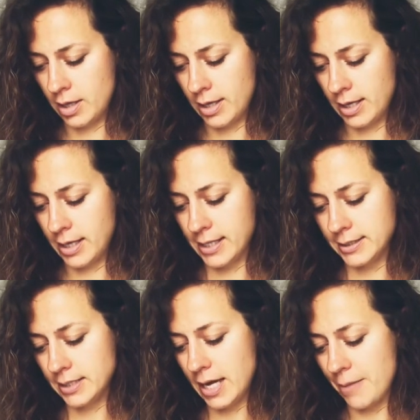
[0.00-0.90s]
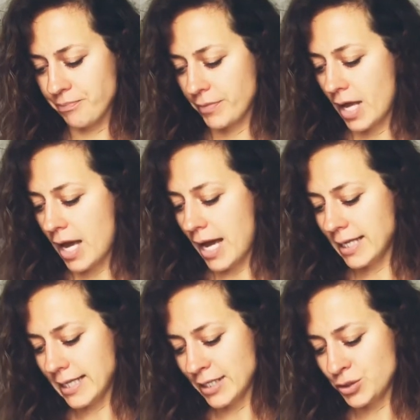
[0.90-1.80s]
And yeah, I
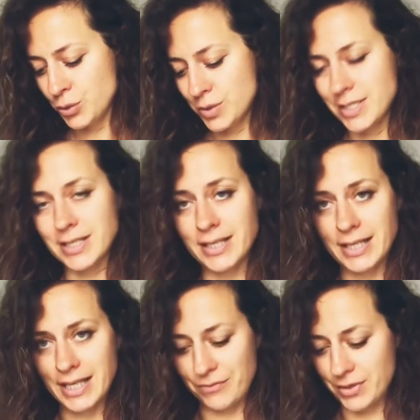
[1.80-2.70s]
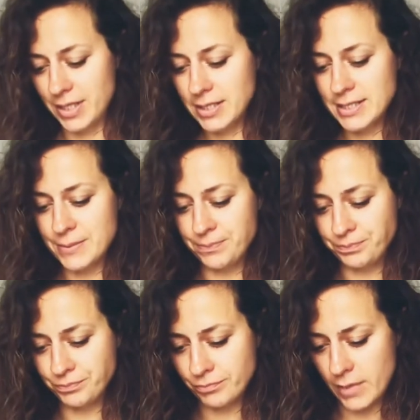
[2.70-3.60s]
like to use it in evenings
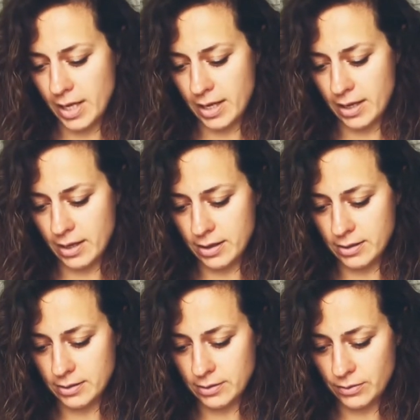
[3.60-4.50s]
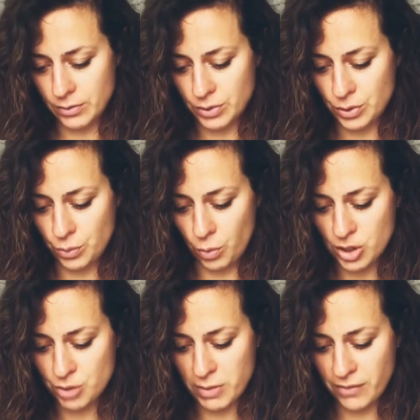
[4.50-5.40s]
to wash
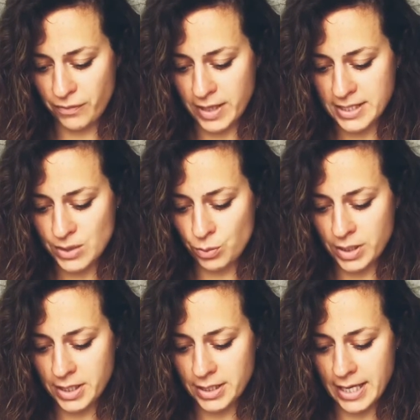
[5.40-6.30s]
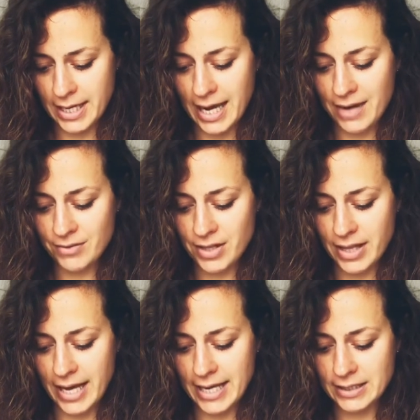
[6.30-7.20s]
my face with it, and after
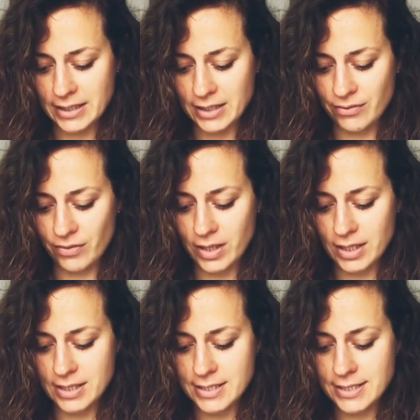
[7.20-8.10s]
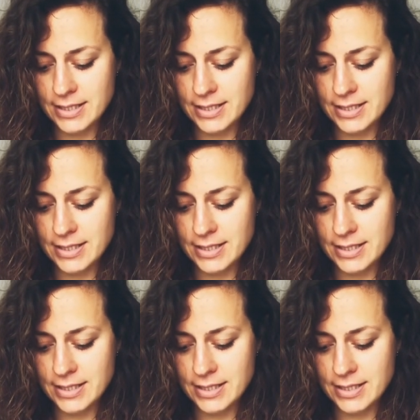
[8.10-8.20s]
that it feels